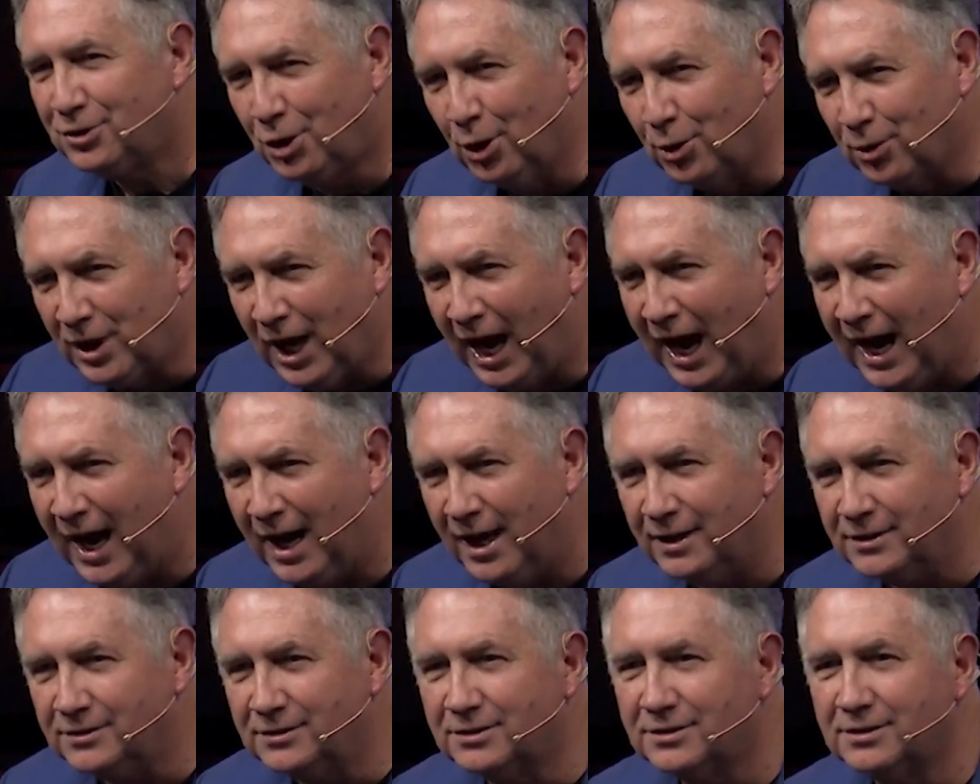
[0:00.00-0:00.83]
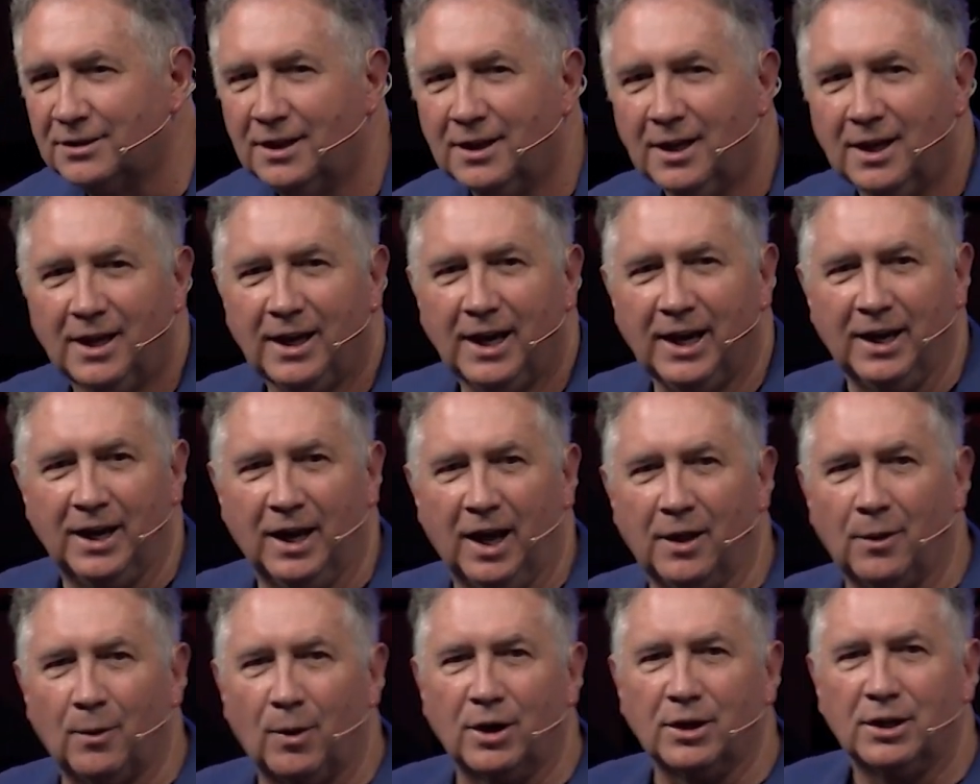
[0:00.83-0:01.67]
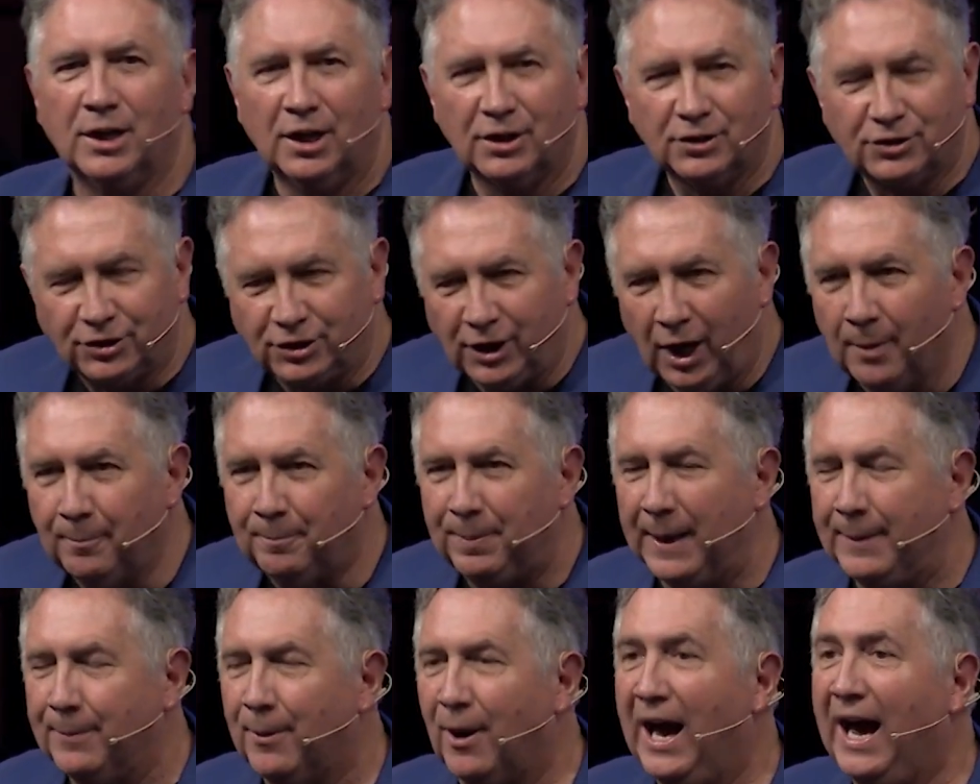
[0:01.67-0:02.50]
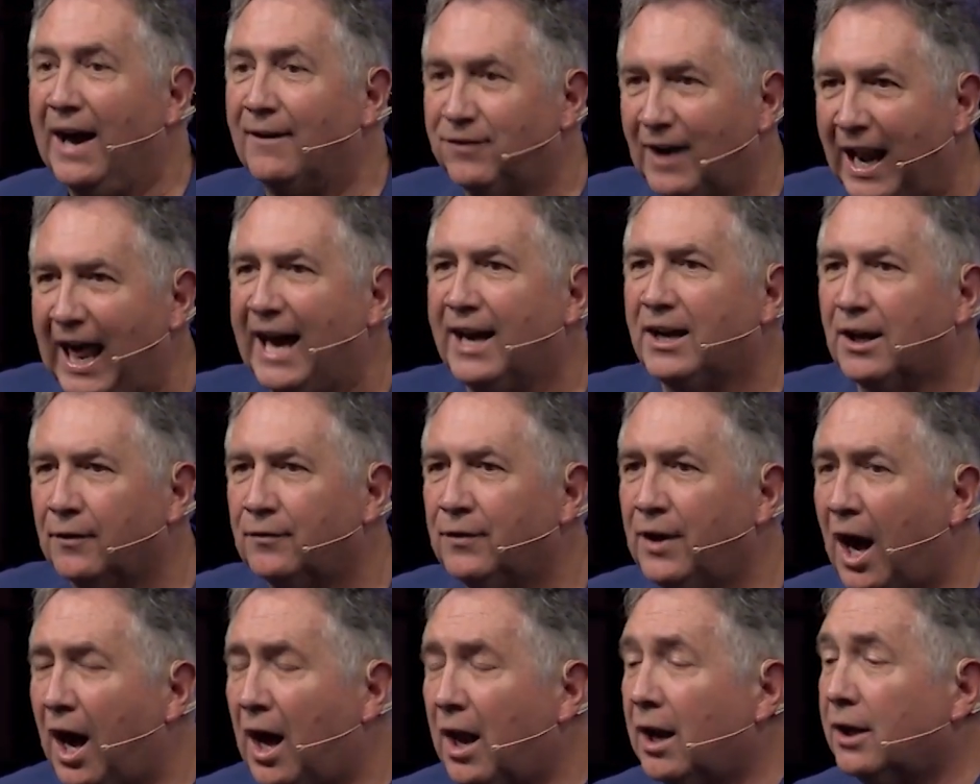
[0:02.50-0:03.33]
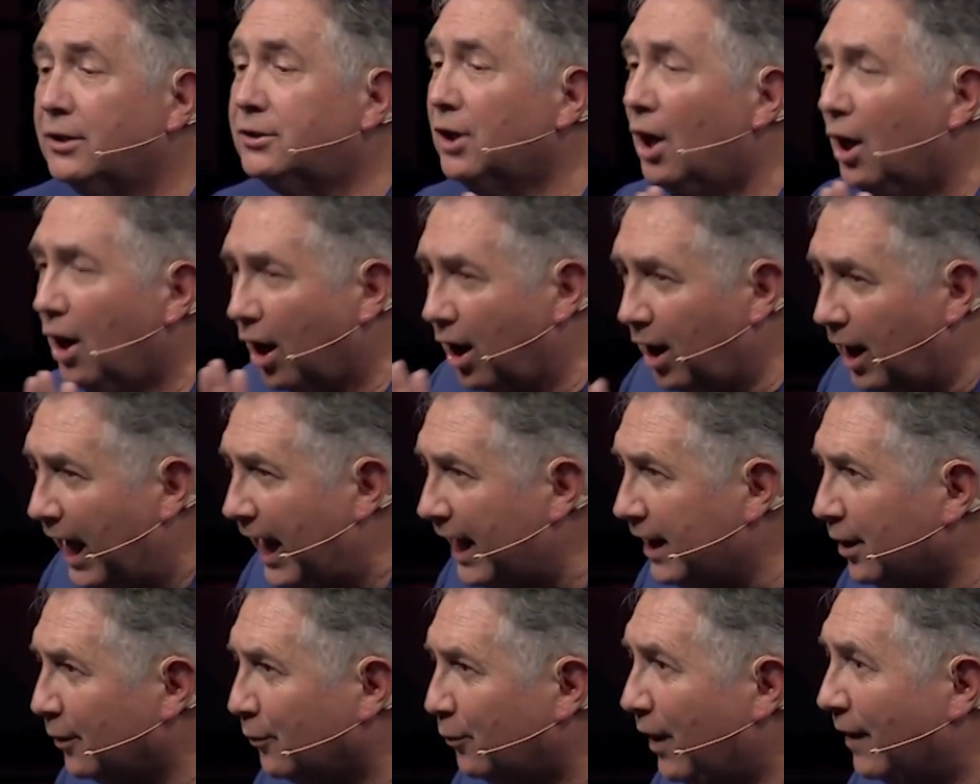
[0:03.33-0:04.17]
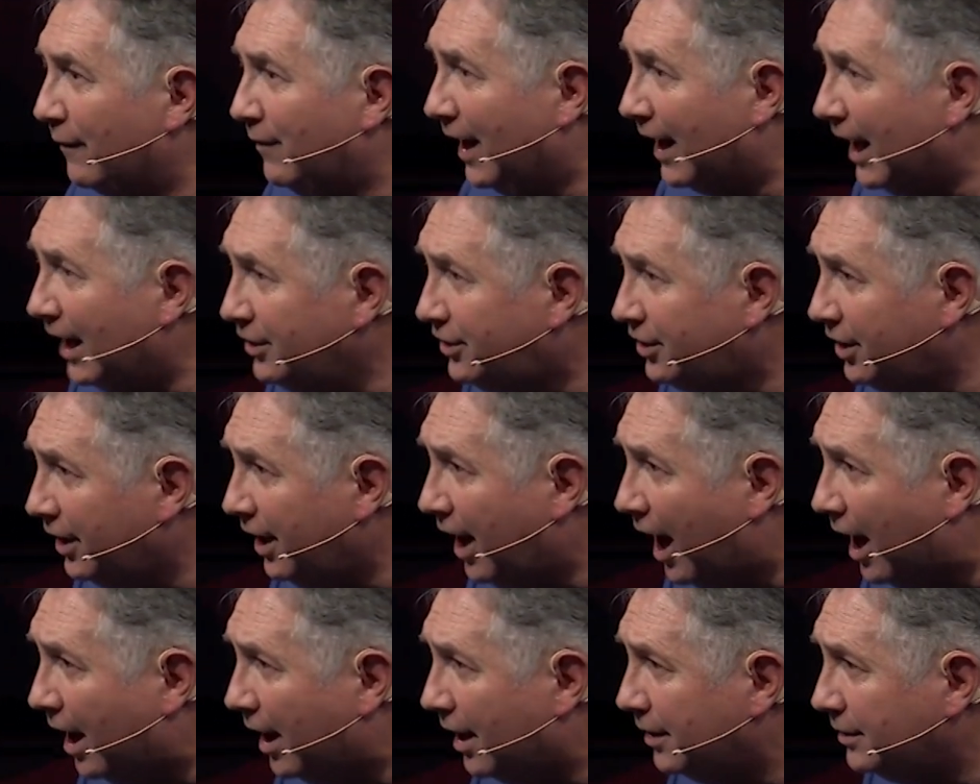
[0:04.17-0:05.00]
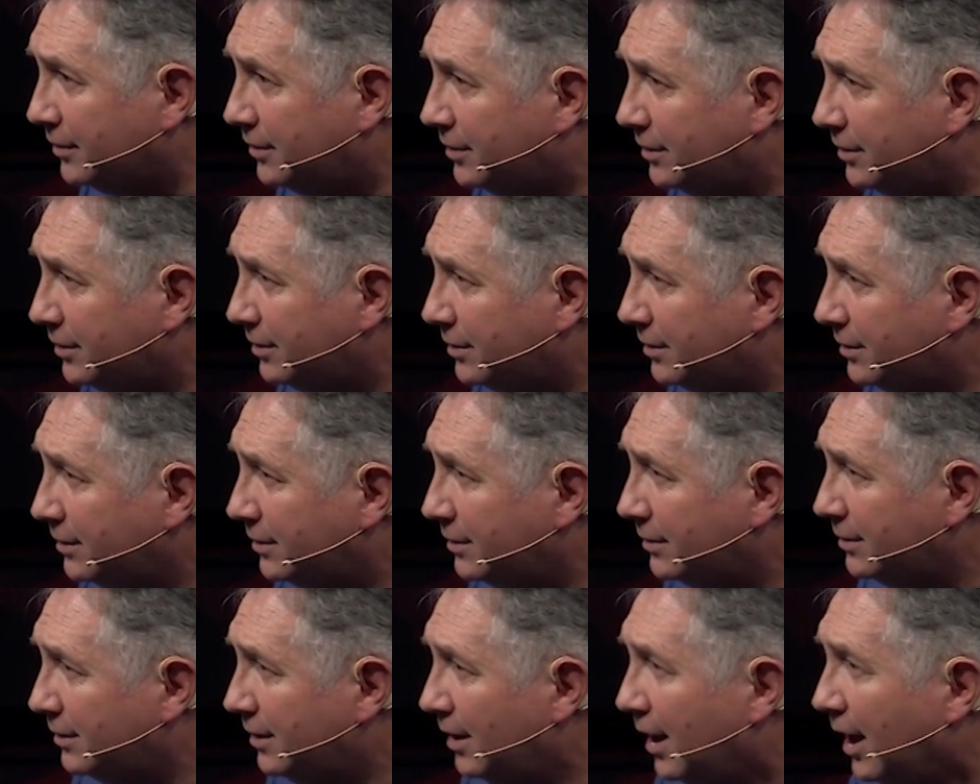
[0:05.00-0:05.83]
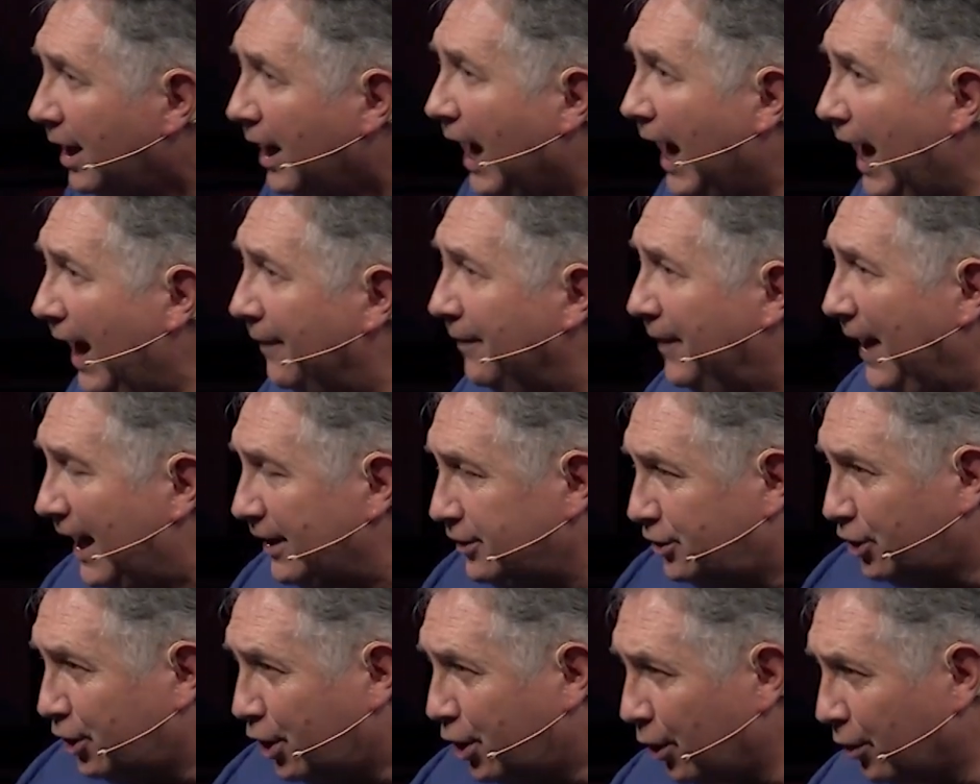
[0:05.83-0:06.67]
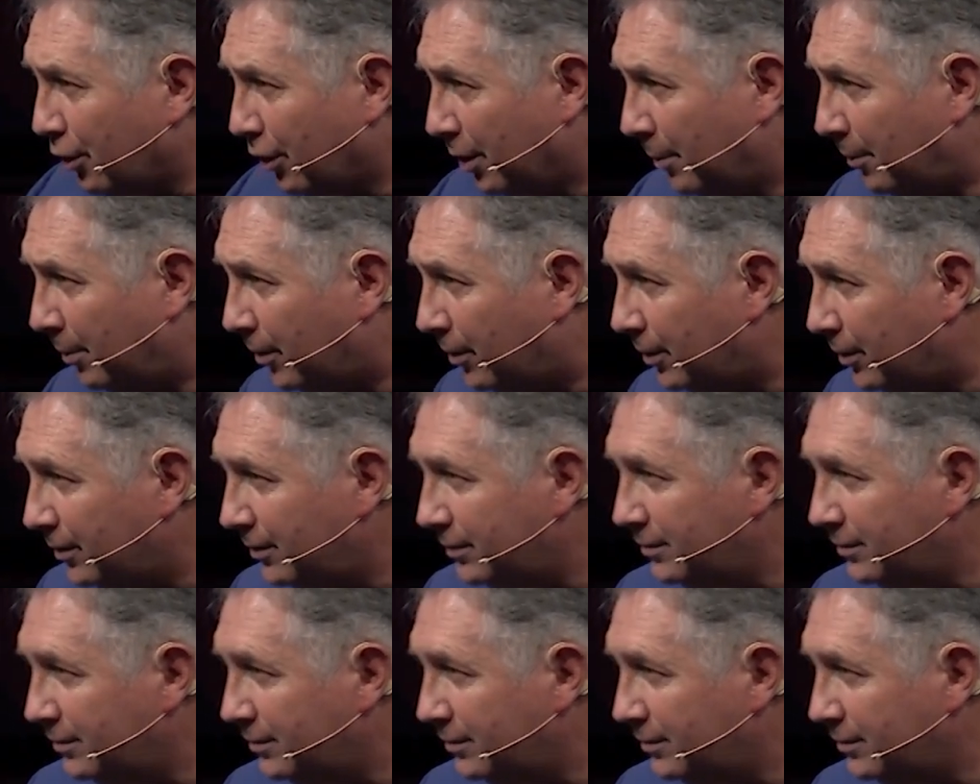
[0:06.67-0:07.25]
Two kinds. In other words, some people have lack of knowledge or lack of revelation knowledge, and that's curable.